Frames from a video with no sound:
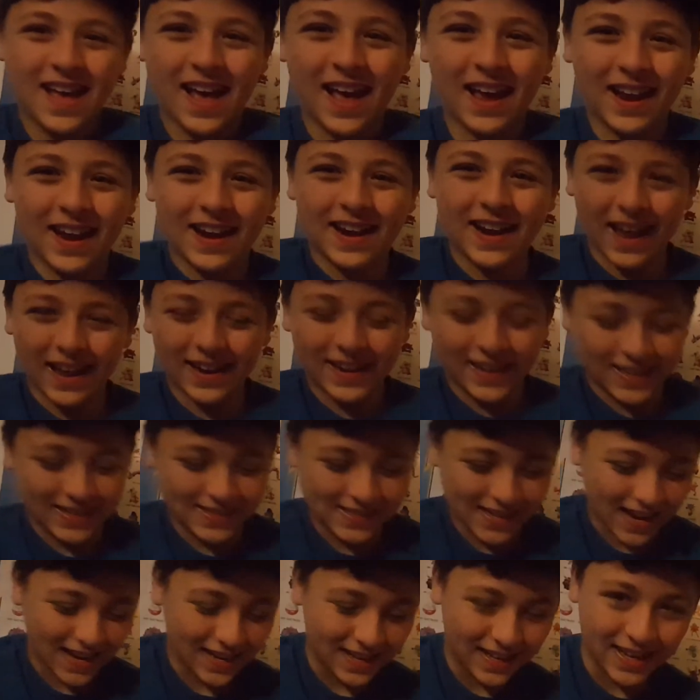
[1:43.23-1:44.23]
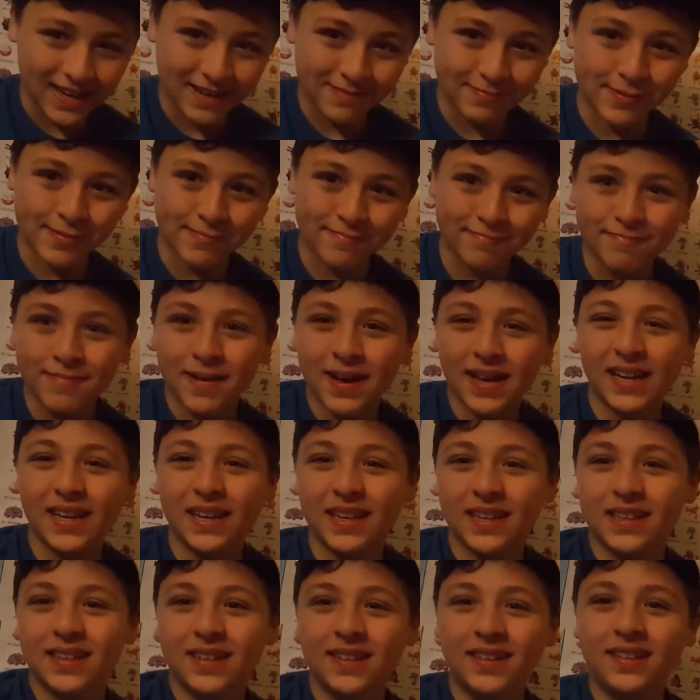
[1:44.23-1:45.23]
I got kind of excited there, but
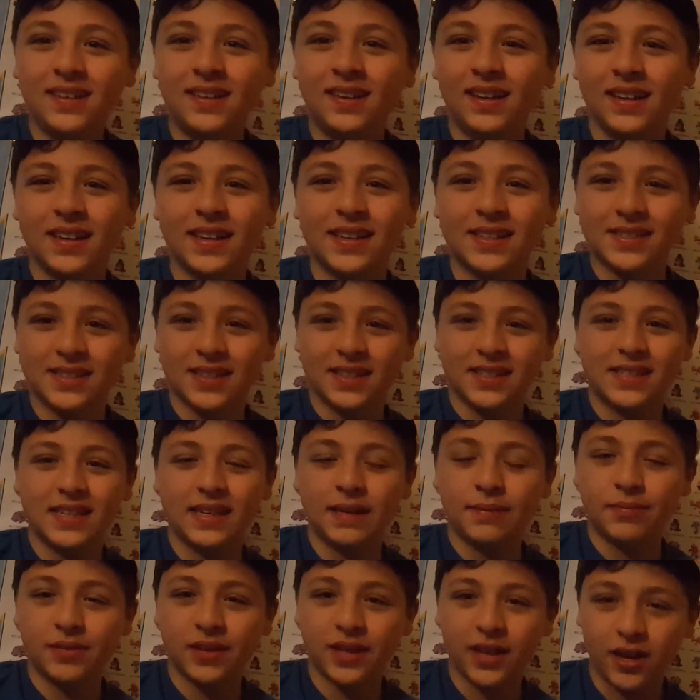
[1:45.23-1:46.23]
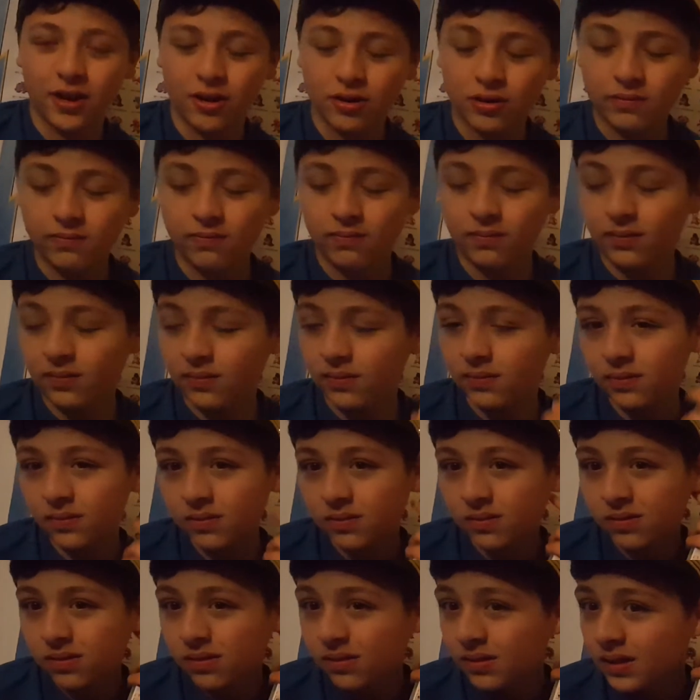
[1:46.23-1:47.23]
money is a team to go,
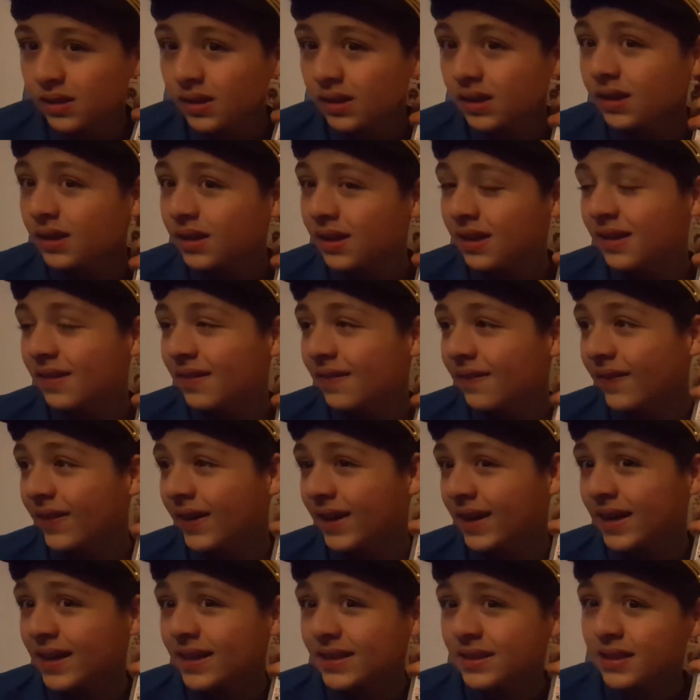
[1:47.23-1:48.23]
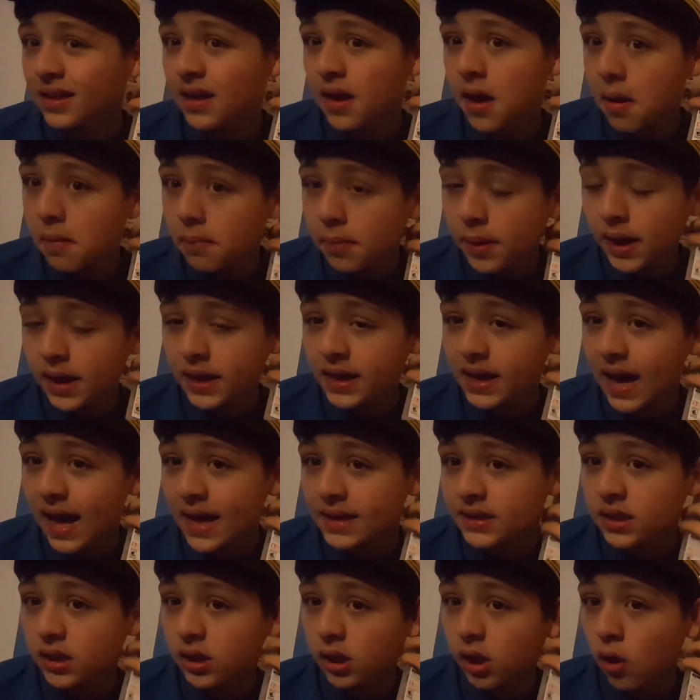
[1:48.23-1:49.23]
because money
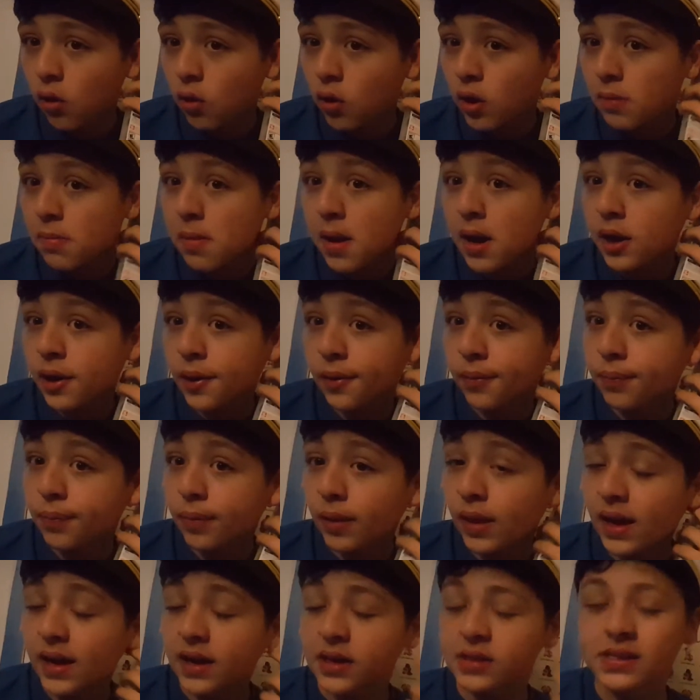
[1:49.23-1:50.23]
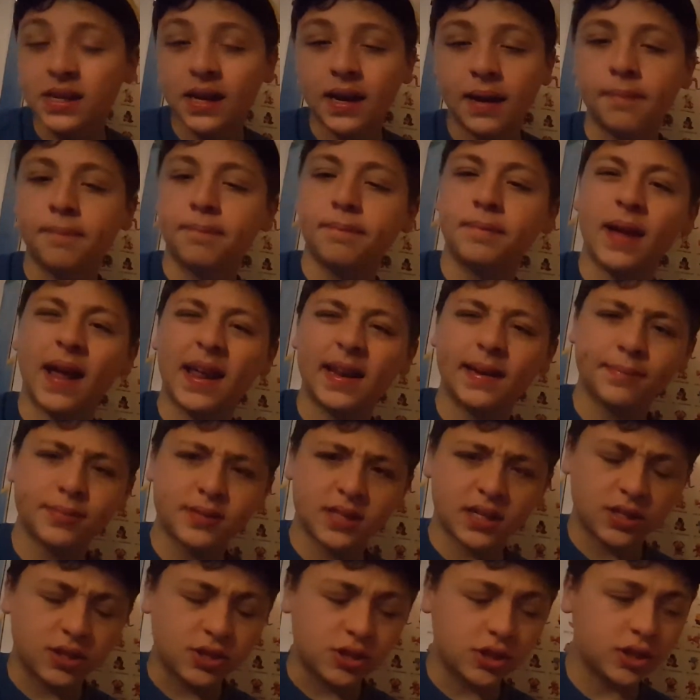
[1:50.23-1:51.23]
has a lower amount of players, and I'm
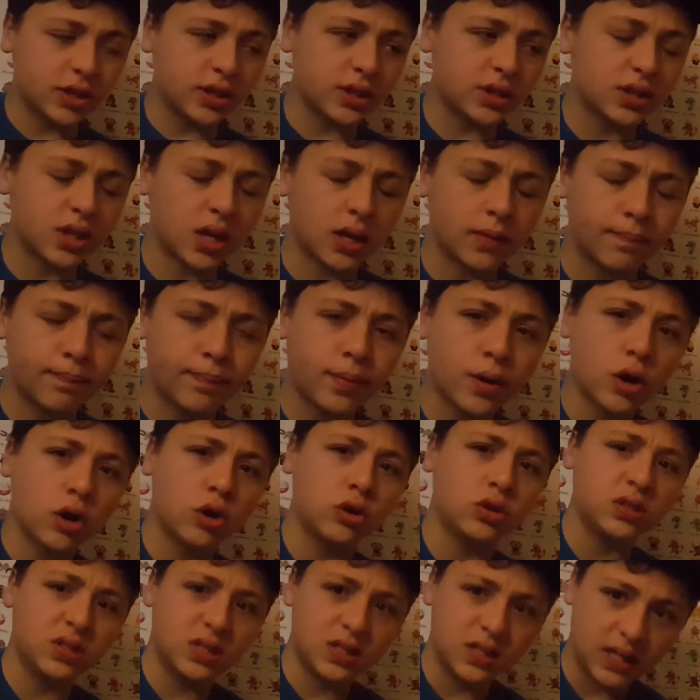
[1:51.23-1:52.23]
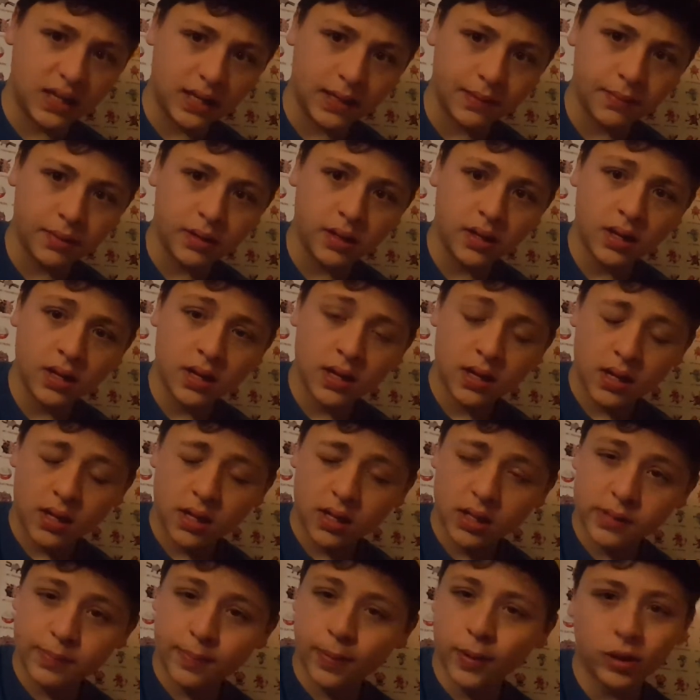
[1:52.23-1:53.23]
90% sure it's on Pearl's team,
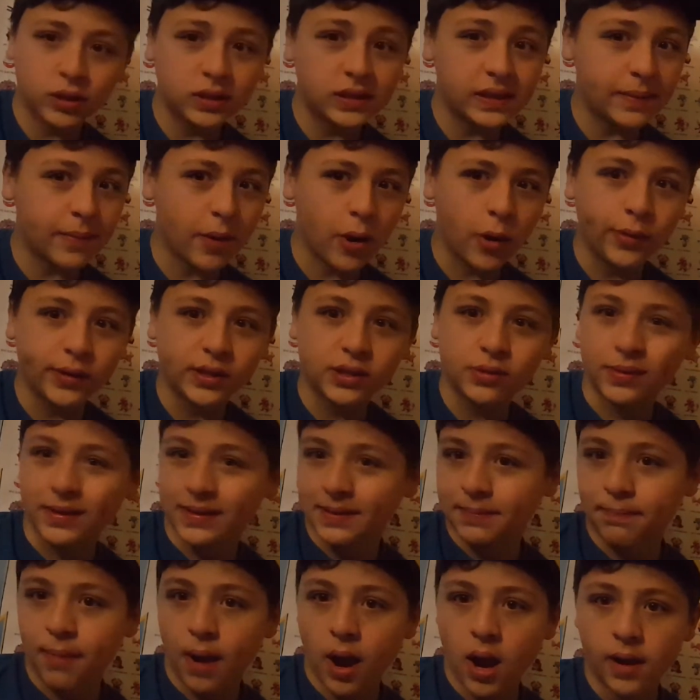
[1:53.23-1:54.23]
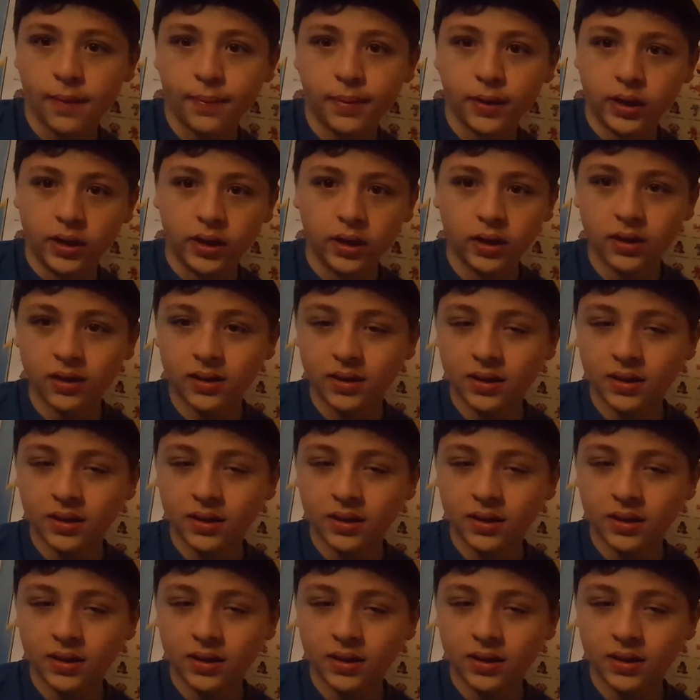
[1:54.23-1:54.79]
because Pearl team always wins, baby.